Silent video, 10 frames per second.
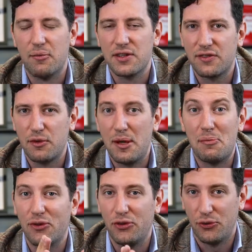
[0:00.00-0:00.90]
most of the
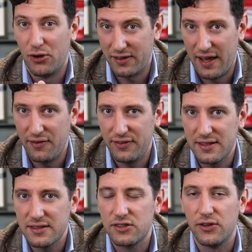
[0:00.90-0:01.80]
people do not have
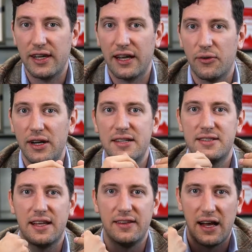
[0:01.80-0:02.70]
this, so you can really send